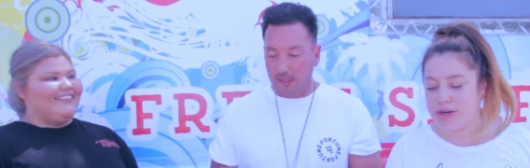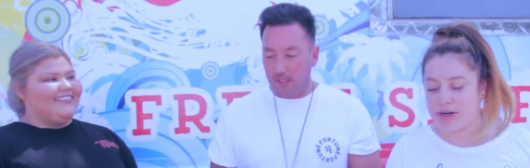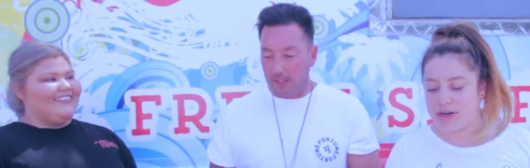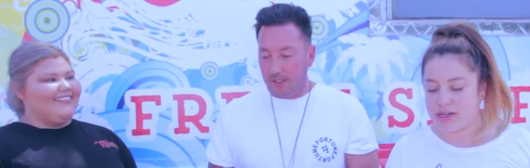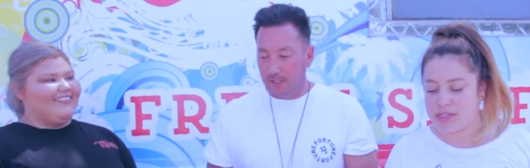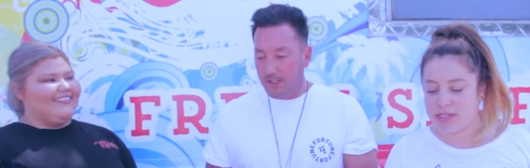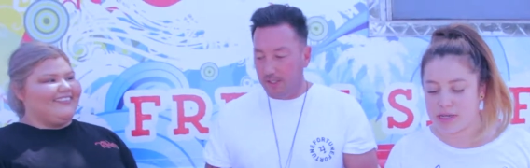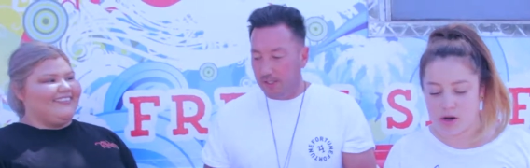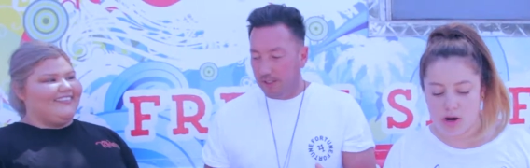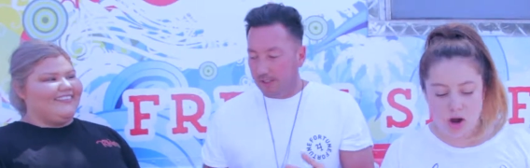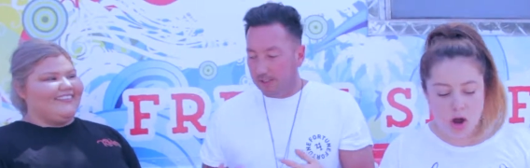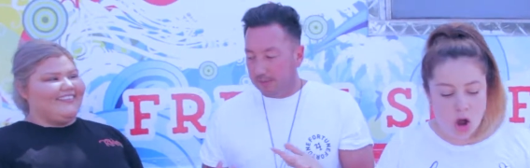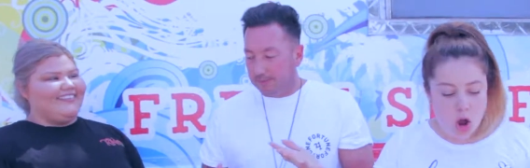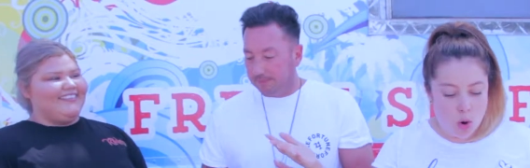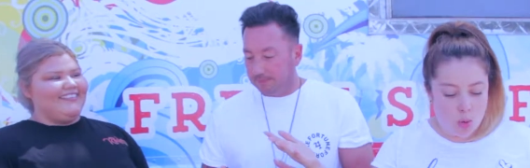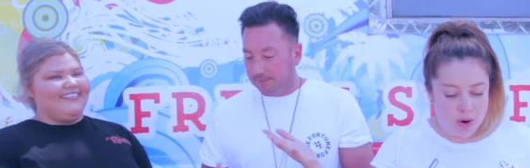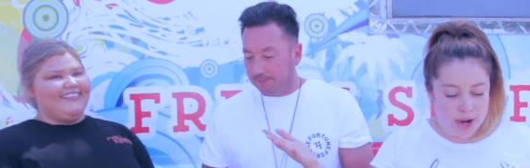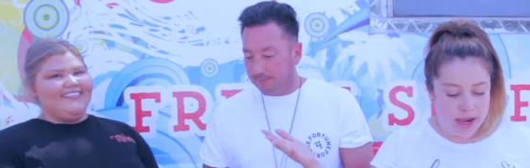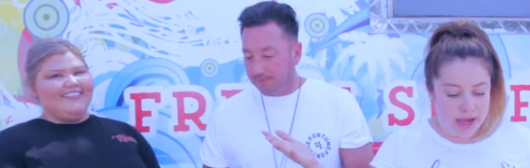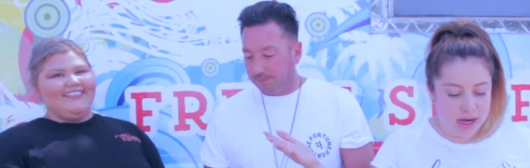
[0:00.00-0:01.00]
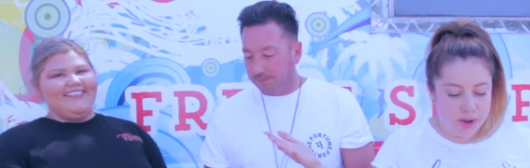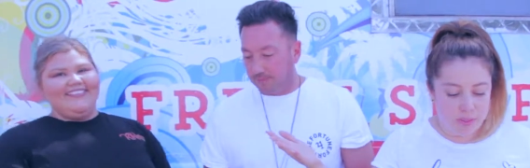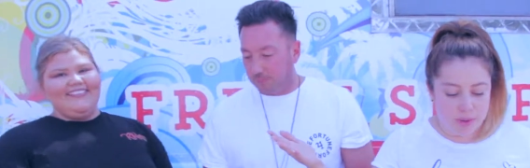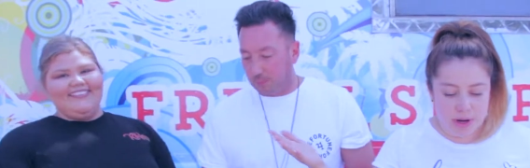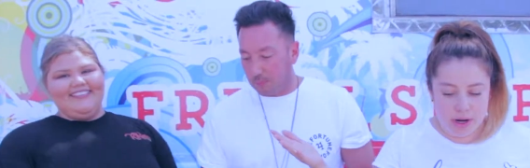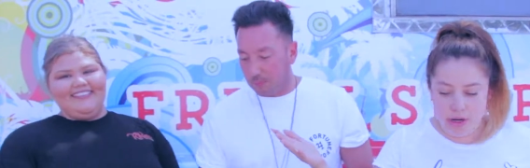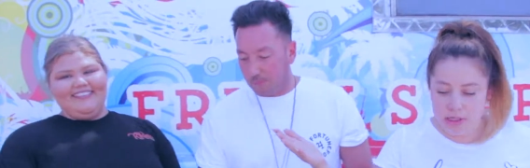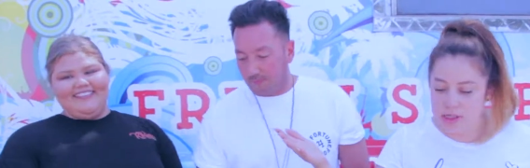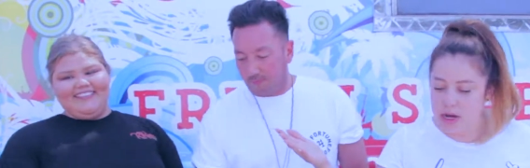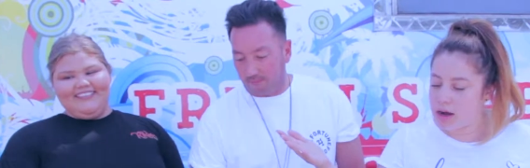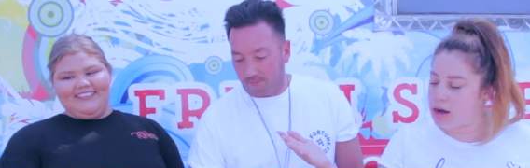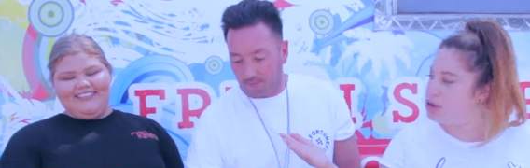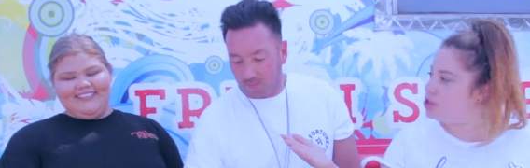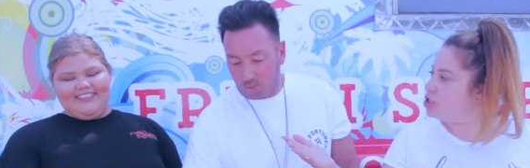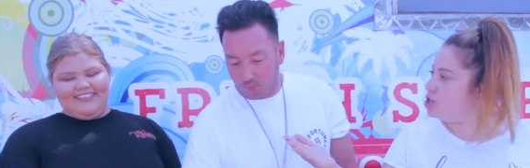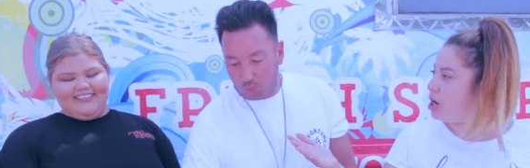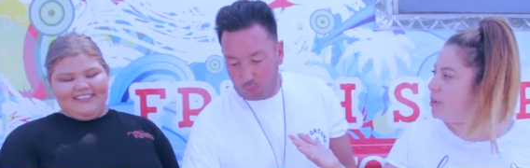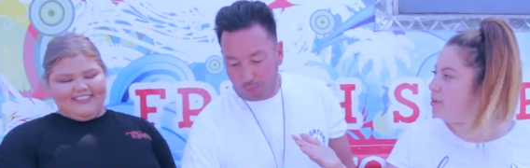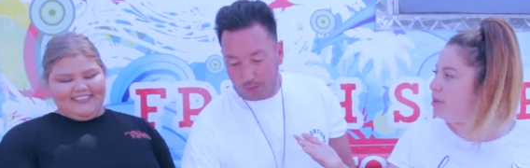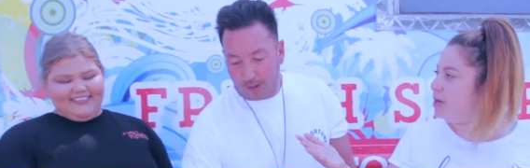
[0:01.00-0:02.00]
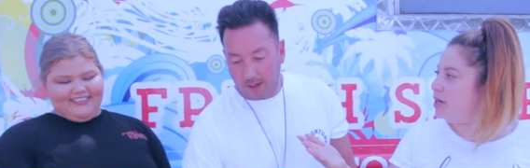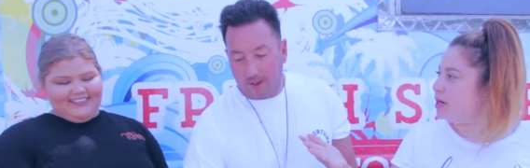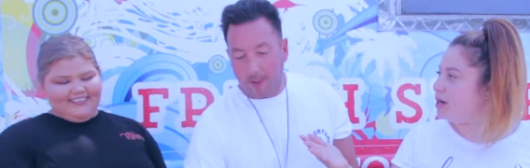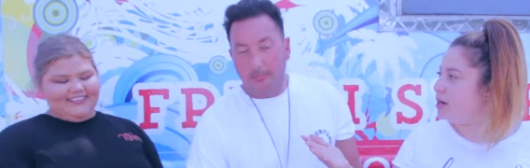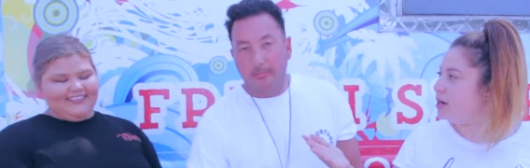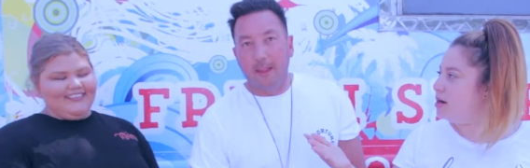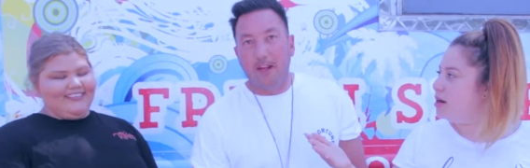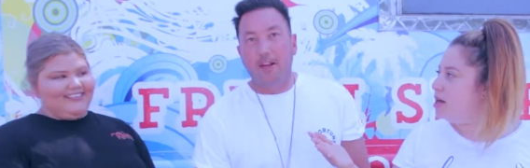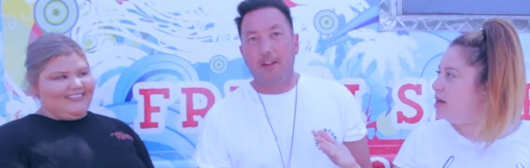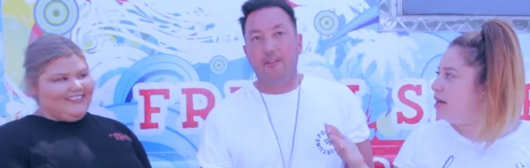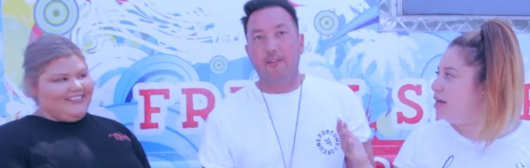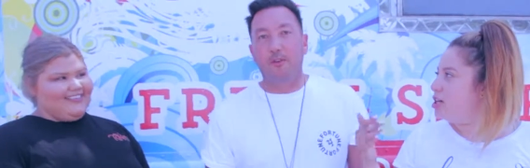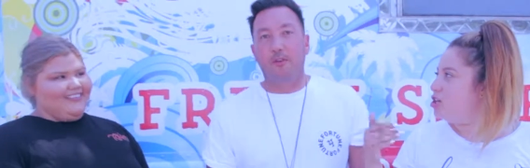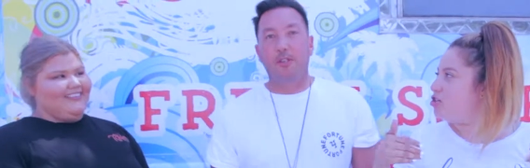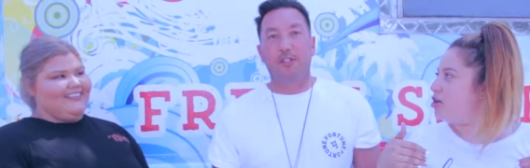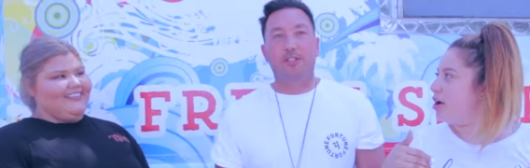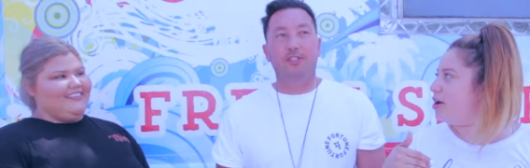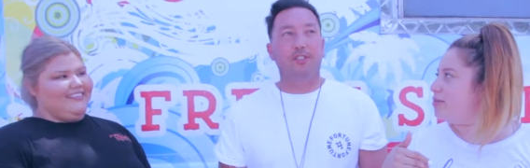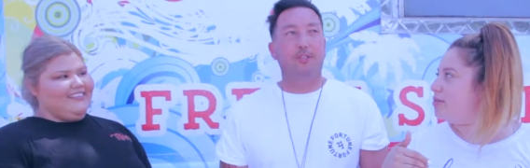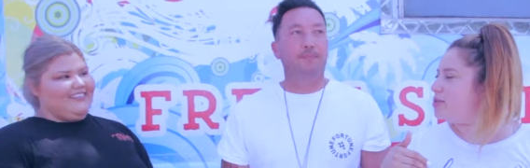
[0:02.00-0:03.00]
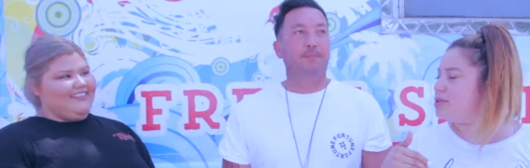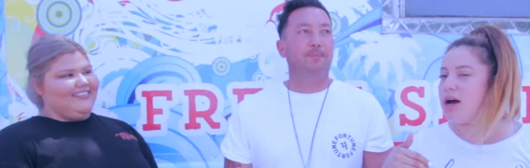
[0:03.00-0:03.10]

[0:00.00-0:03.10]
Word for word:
Speaker 1: here. So we had to bring our taco shop in here and try out the